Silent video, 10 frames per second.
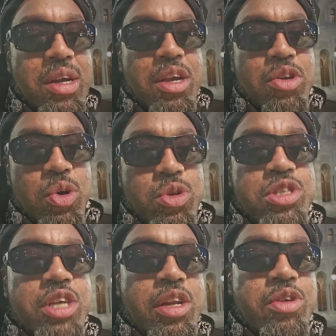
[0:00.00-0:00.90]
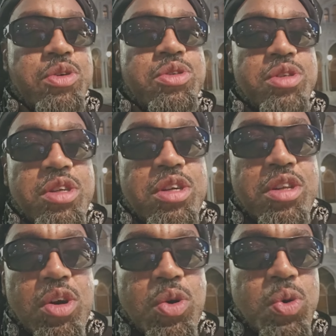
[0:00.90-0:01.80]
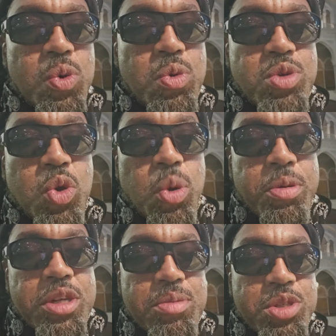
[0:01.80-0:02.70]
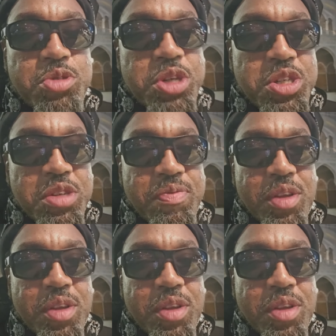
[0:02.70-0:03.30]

you know the settlers, the, the whole corporate demonstration